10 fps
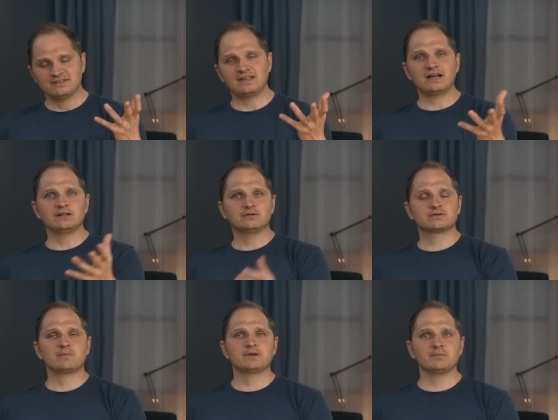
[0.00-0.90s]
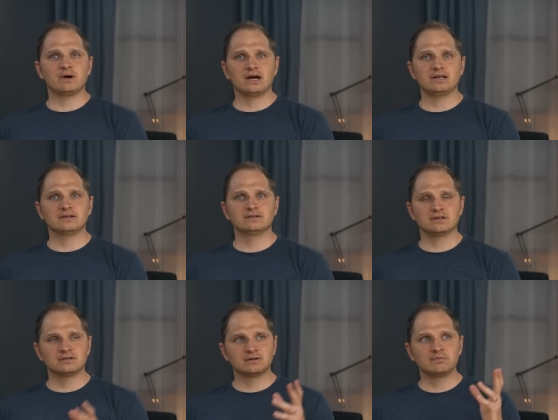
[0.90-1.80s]
take a little trip in the mind
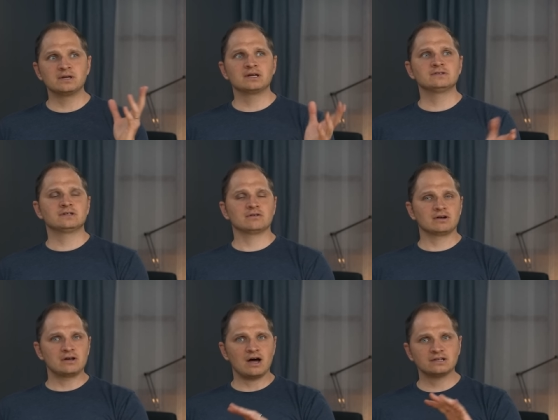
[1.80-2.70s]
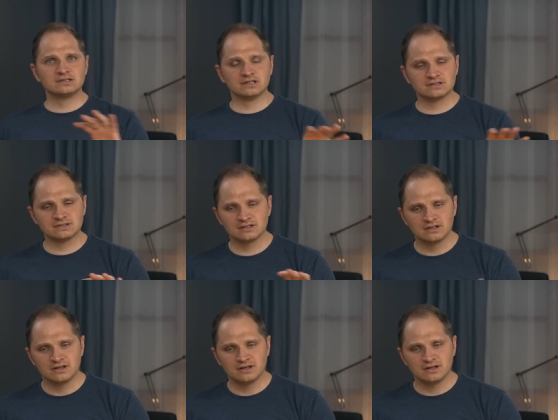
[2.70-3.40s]
to to be considering not just